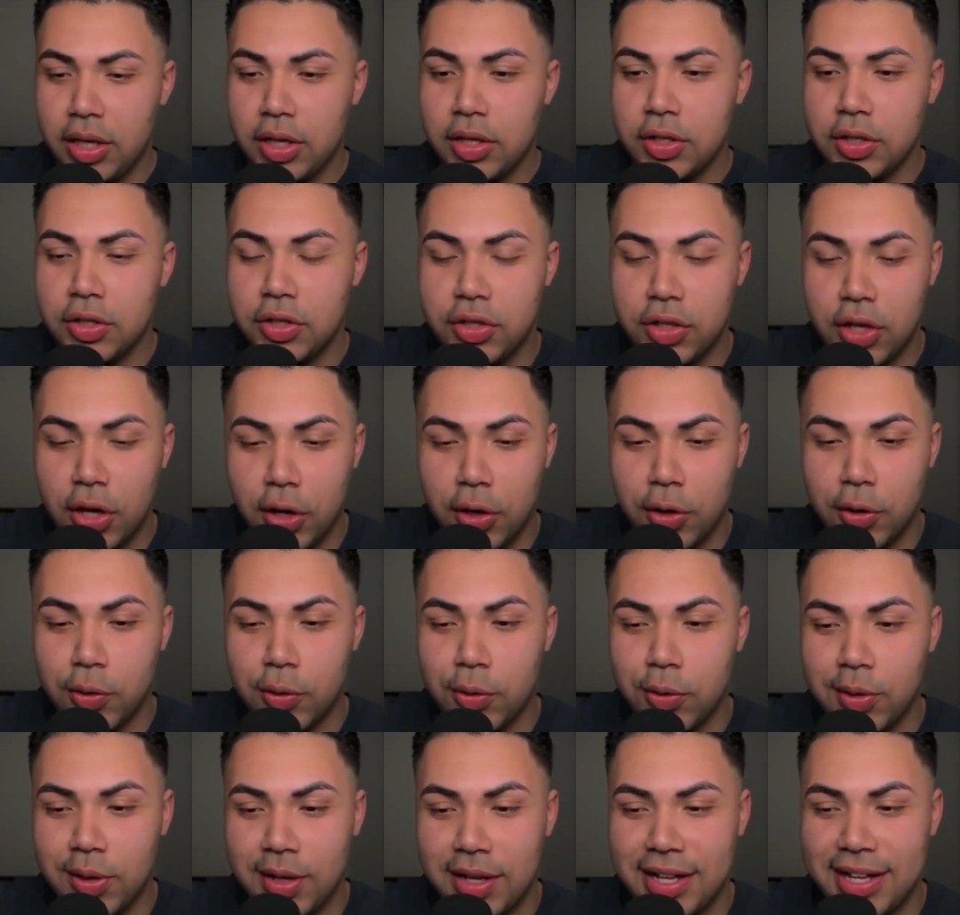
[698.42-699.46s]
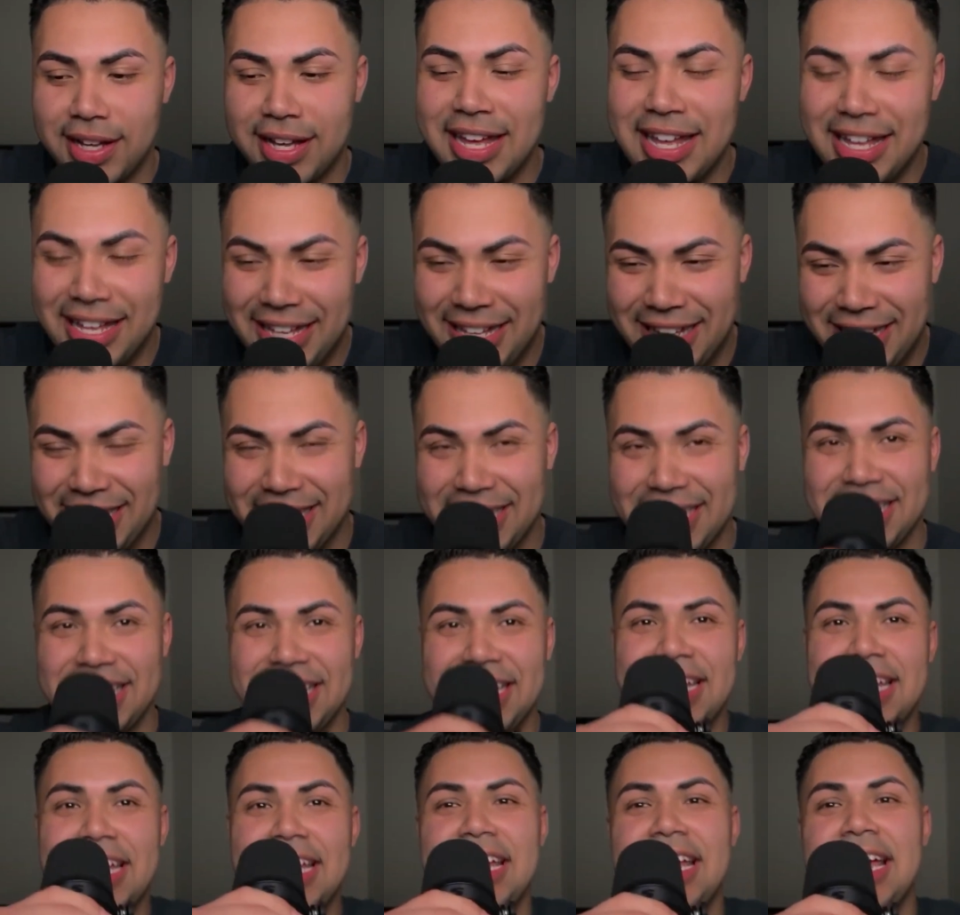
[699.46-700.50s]
So,
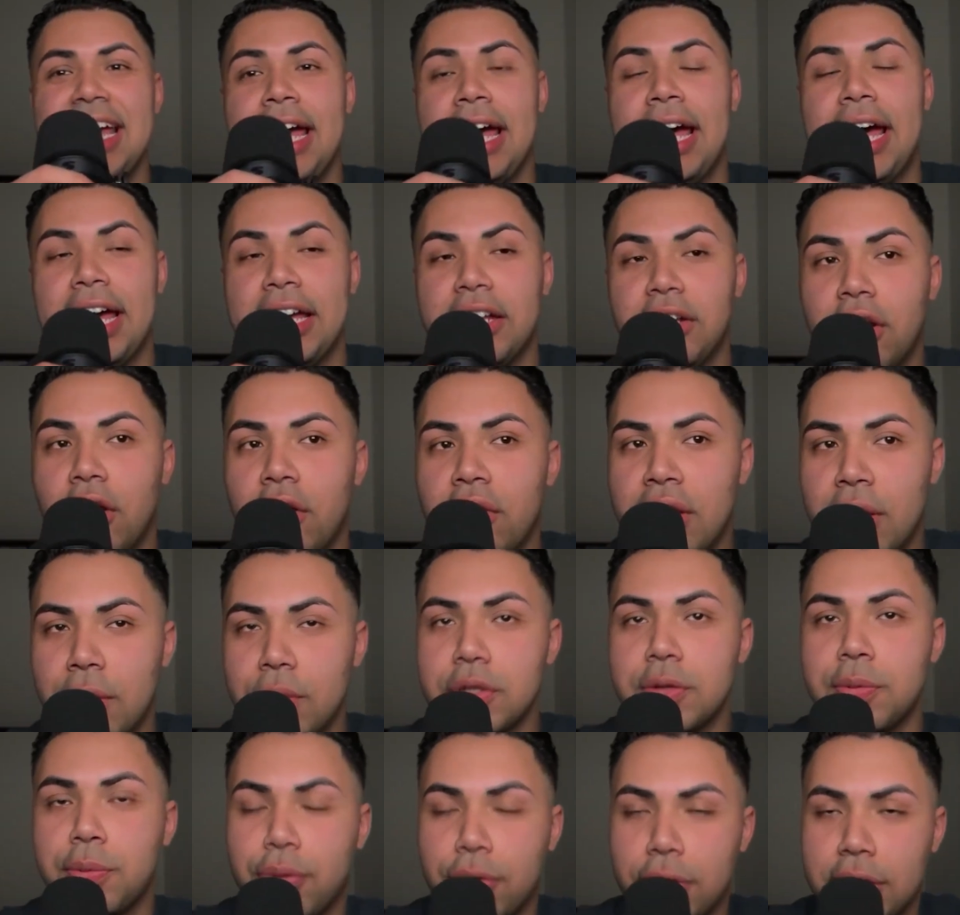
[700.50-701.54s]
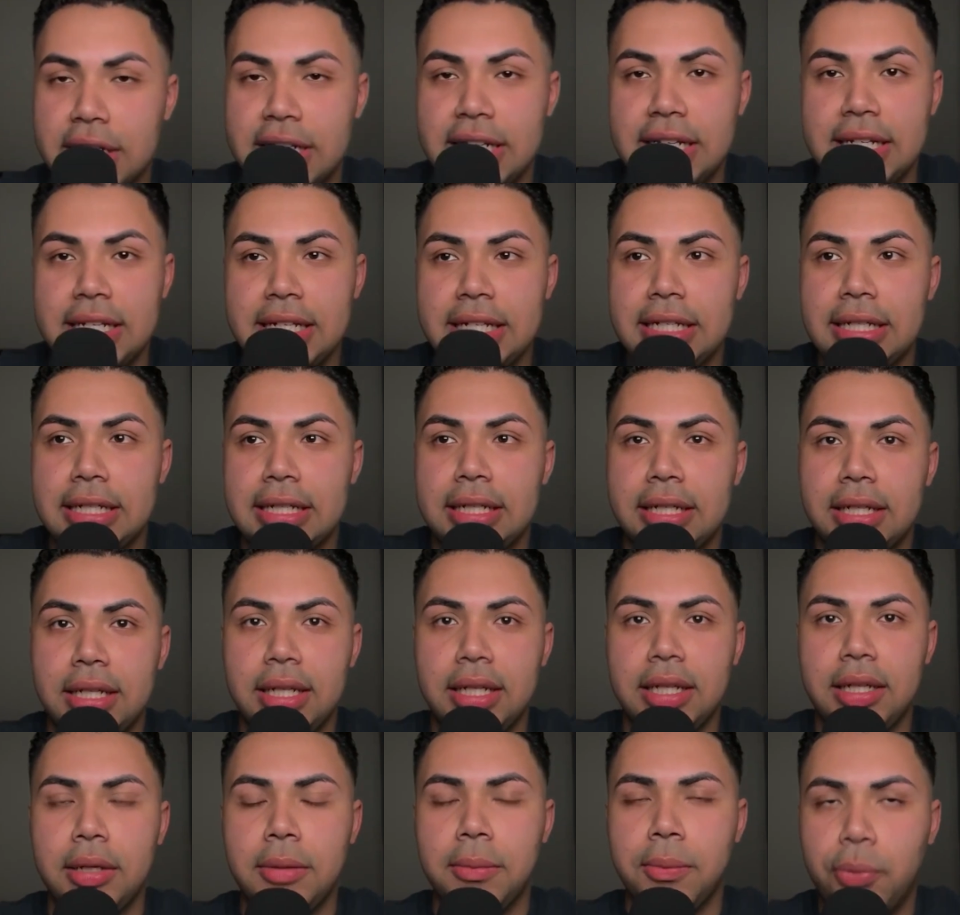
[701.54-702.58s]
I know that was pretty
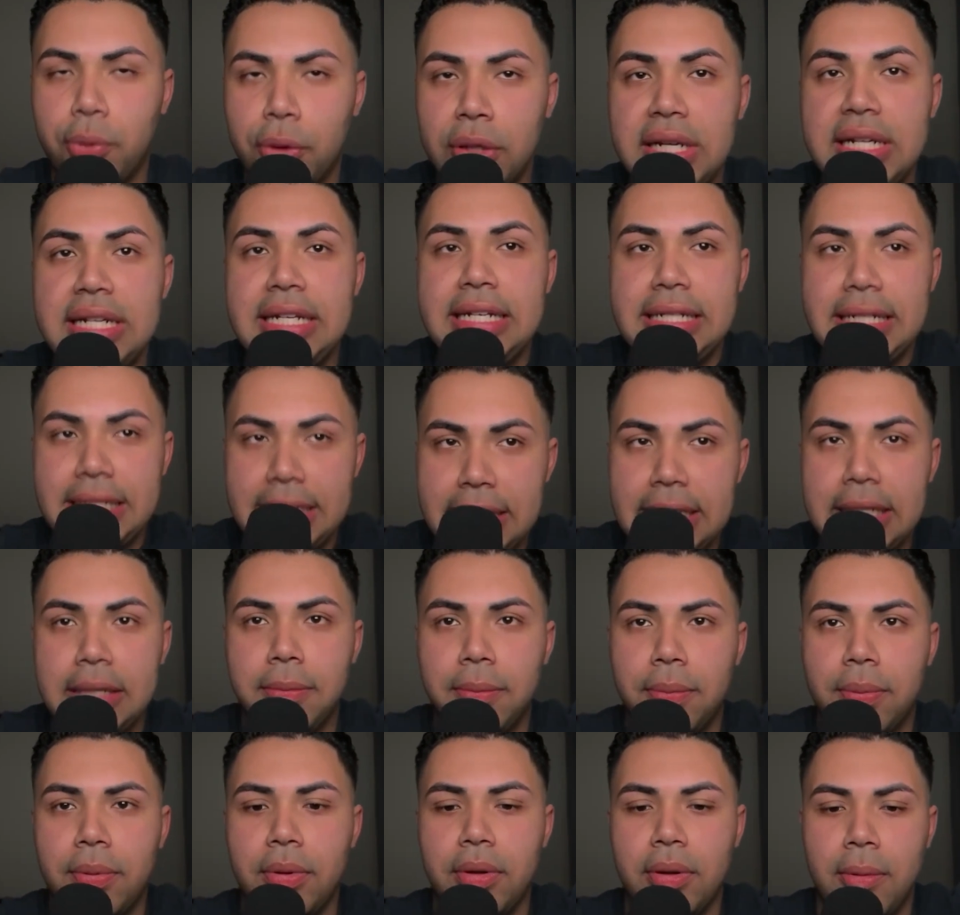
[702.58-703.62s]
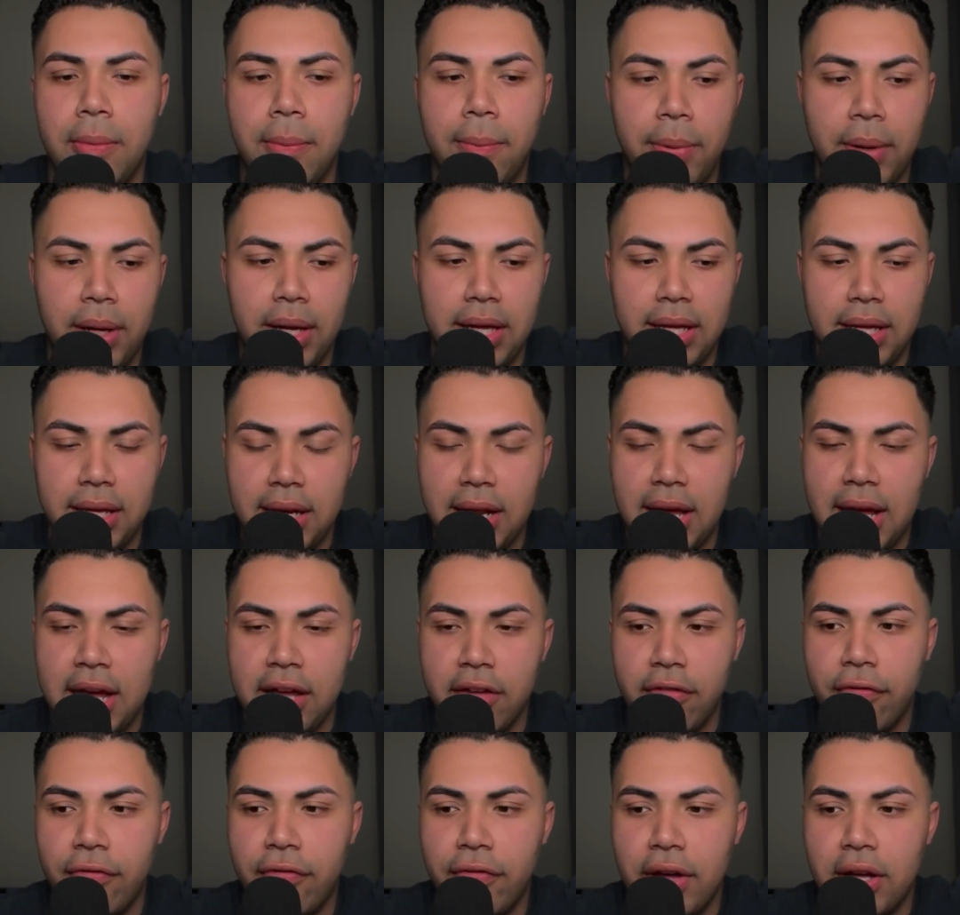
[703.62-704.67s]
deep, but I
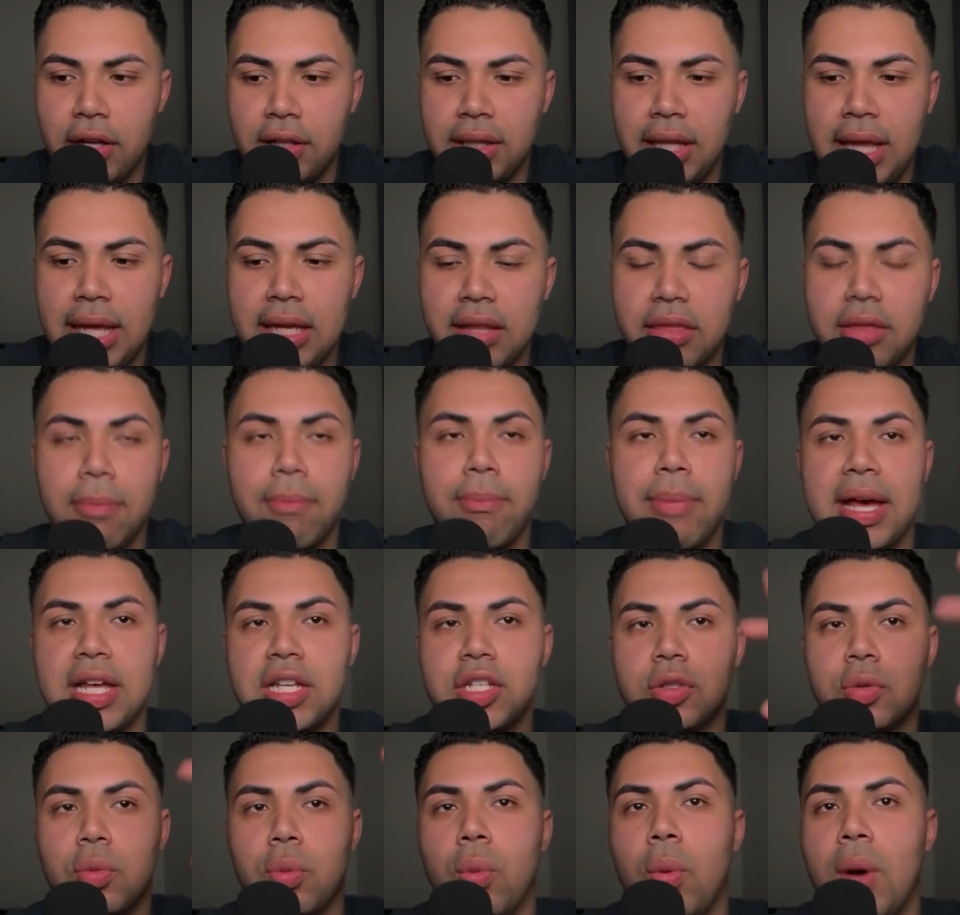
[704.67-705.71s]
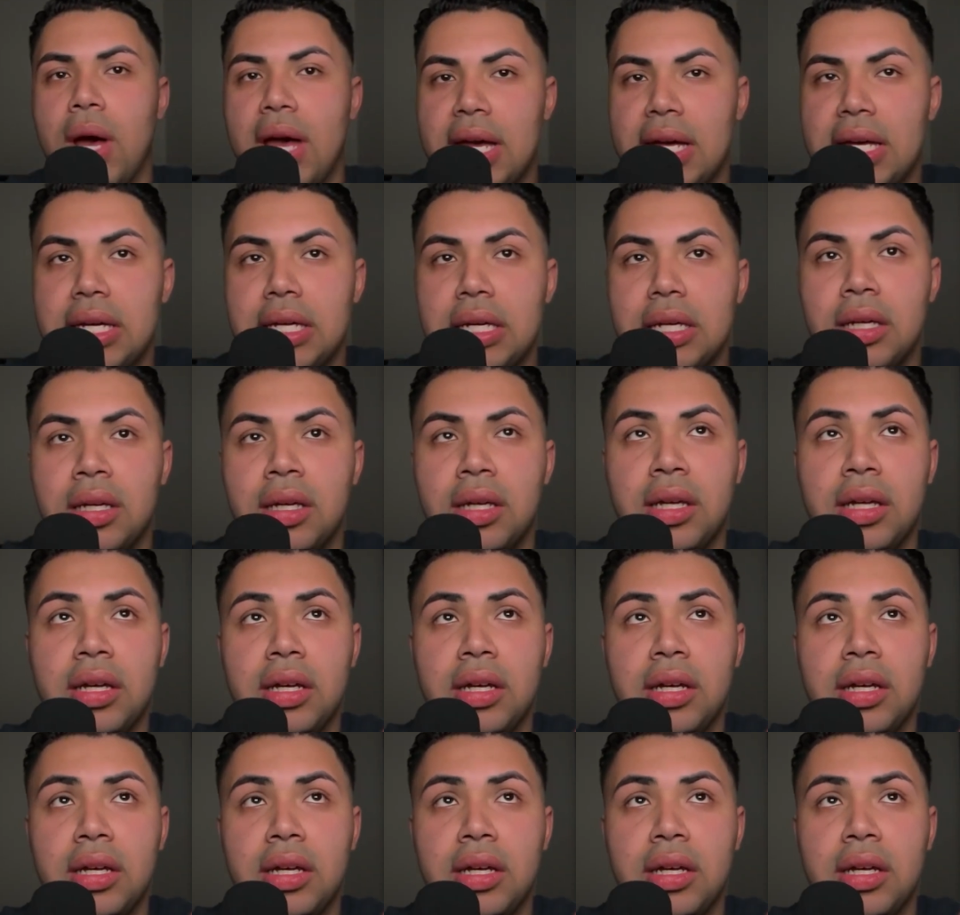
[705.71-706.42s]
felt like the best way